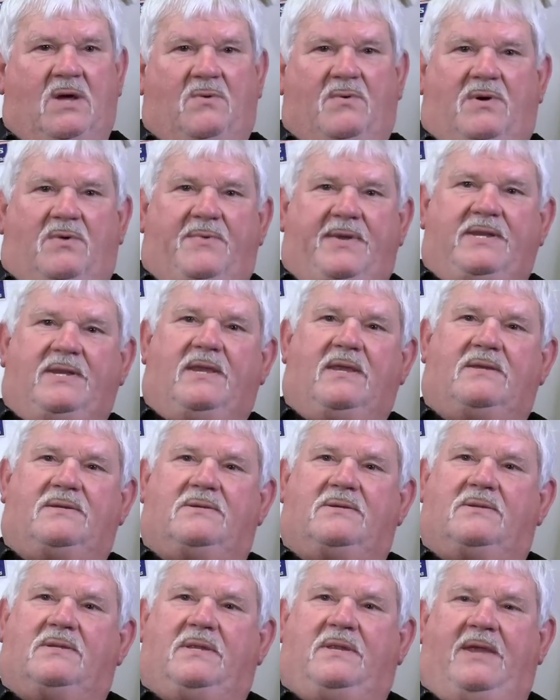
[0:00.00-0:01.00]
Well,
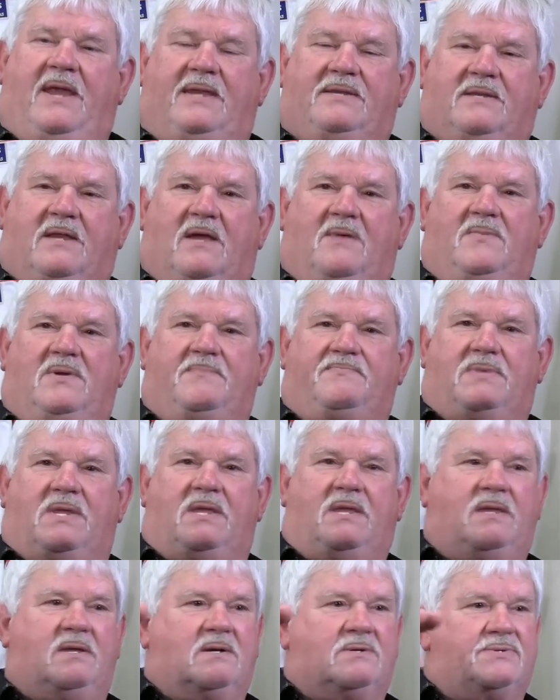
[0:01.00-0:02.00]
you had to come up the
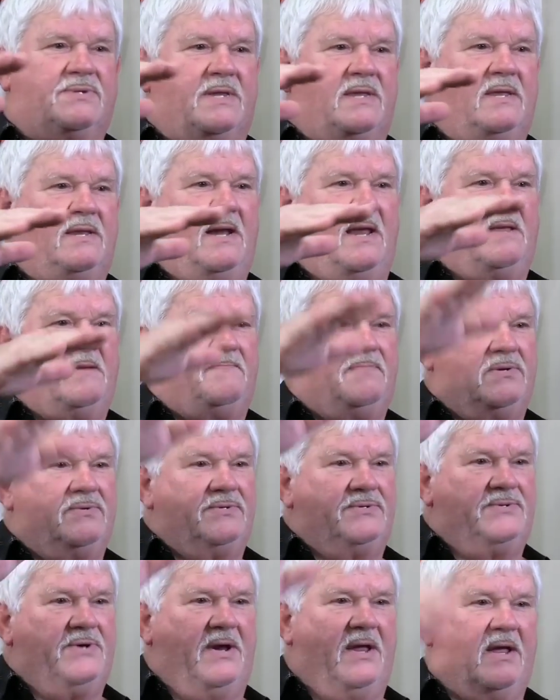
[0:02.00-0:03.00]
hill to get up
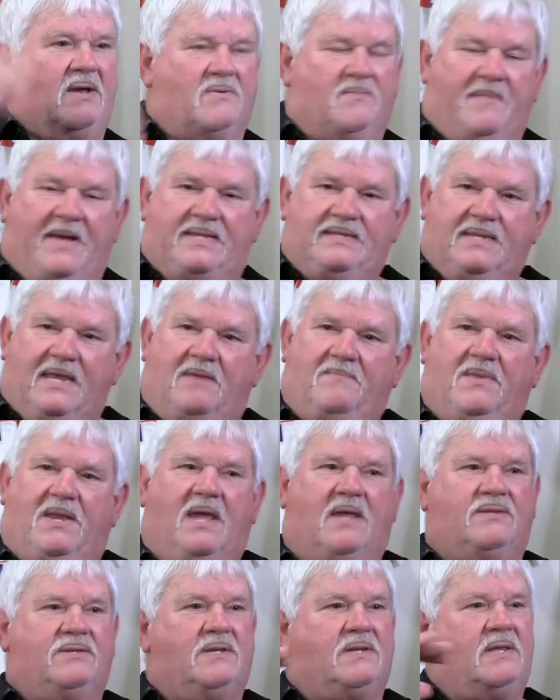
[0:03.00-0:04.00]
on the track. By the time we
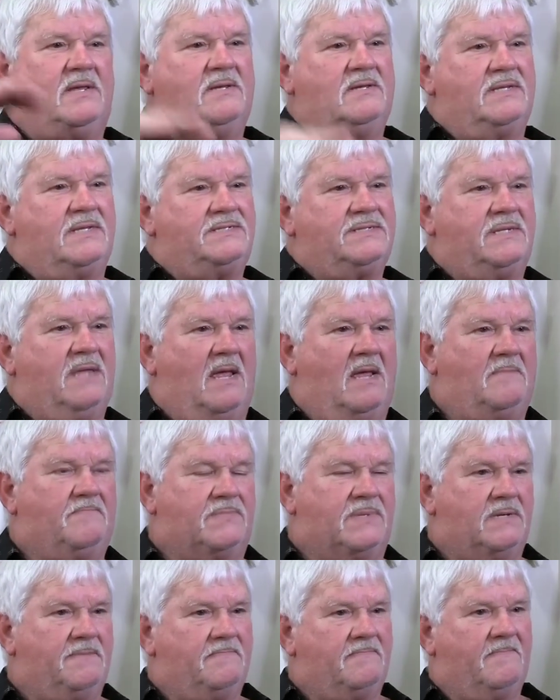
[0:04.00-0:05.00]
got to the hill, they
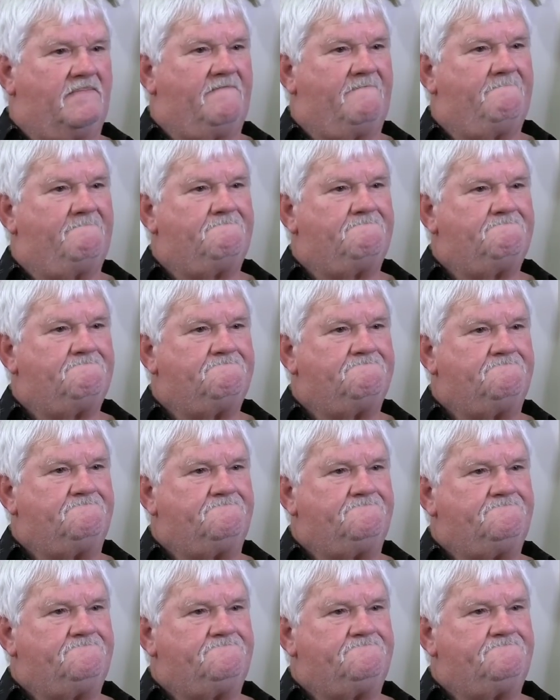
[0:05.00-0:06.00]
stopped
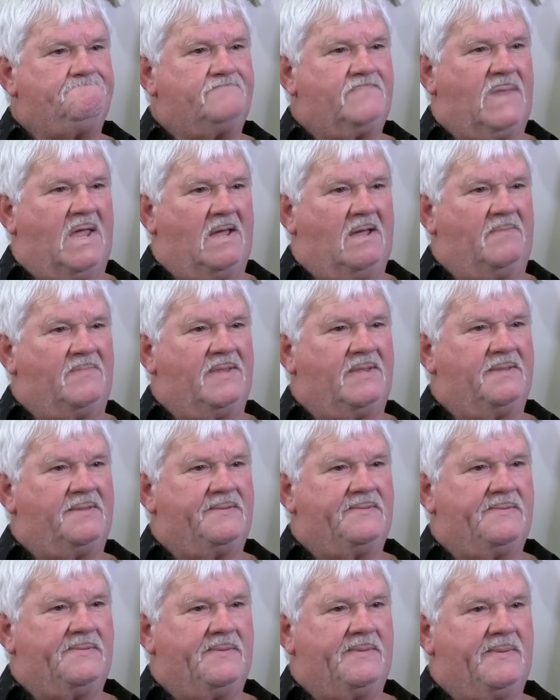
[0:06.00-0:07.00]
Tommy.
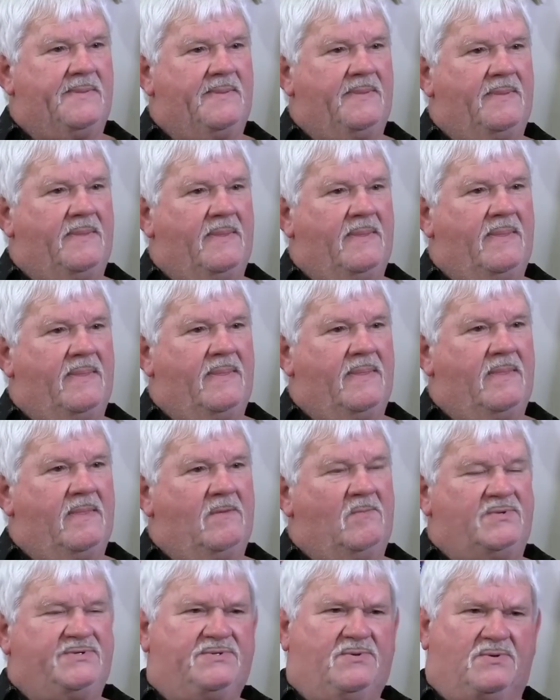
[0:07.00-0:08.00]

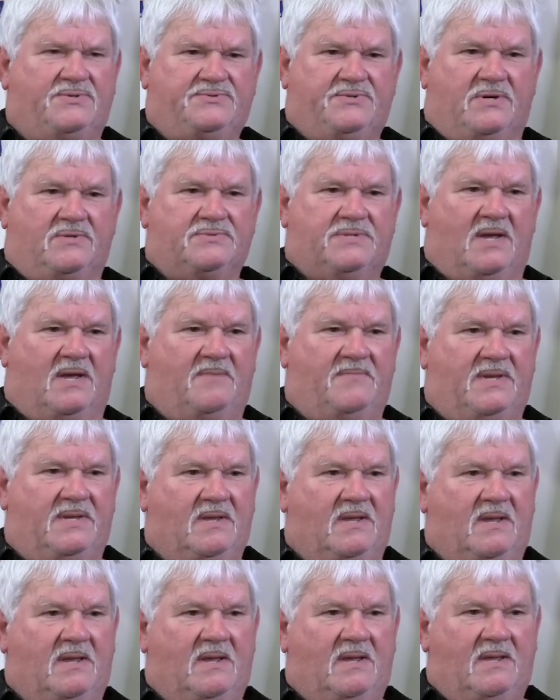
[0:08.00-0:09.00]
We said, "What's wrong, Tommy?"
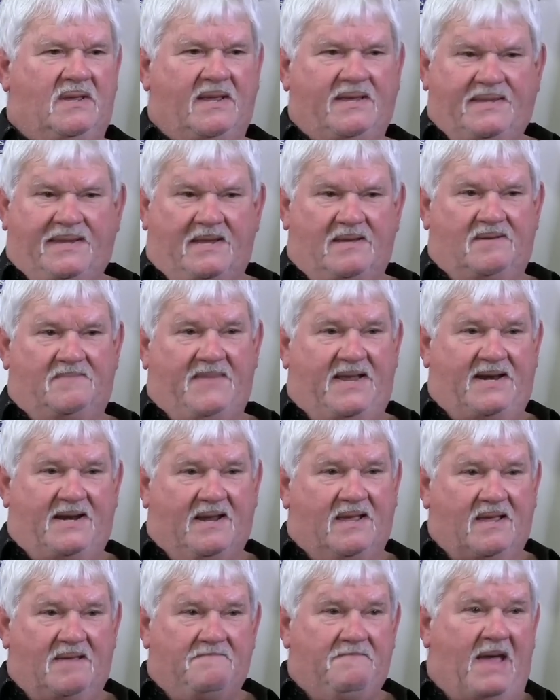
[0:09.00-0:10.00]
"They told me to
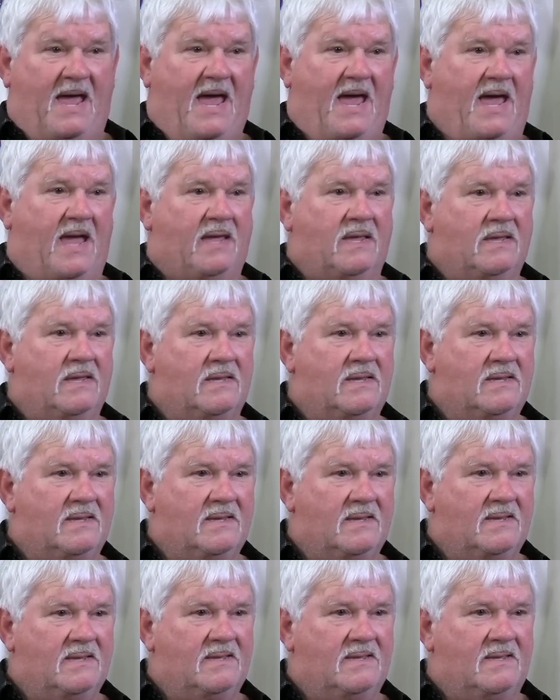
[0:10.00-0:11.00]
come back."
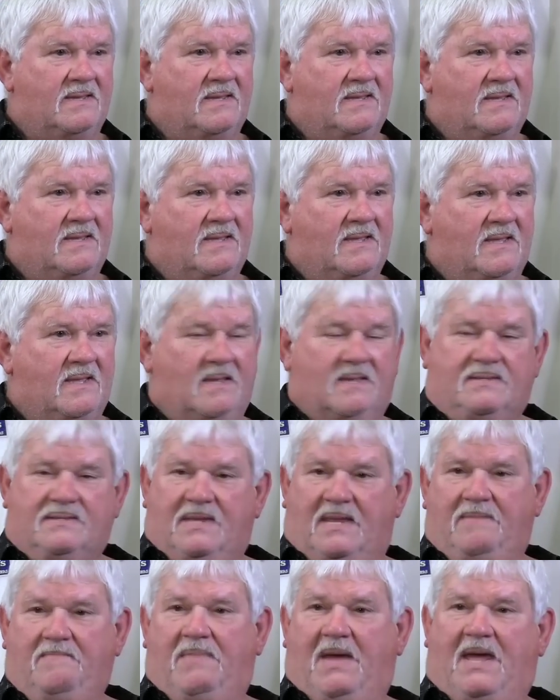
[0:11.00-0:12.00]

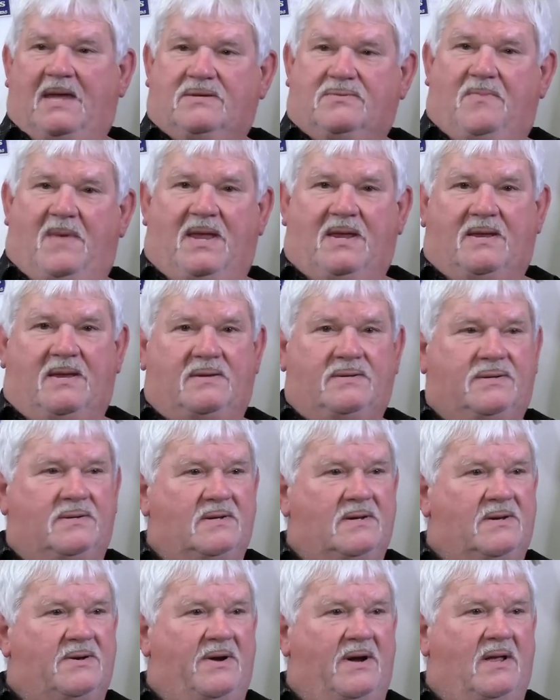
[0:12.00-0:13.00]
He backs back into
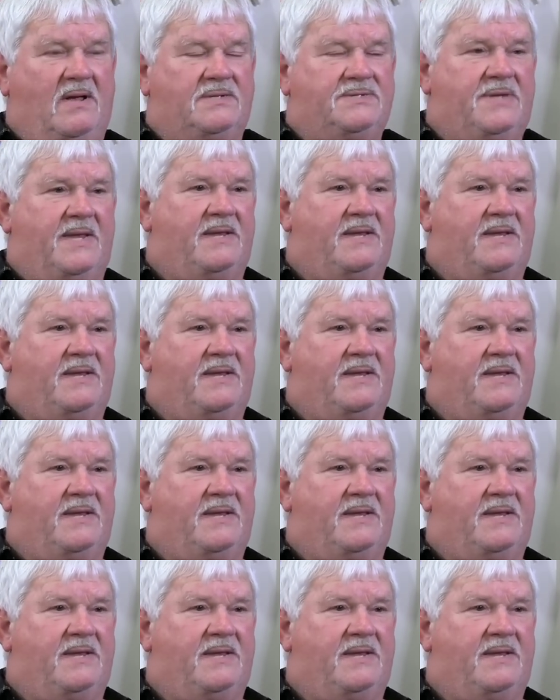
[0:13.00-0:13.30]
the garage.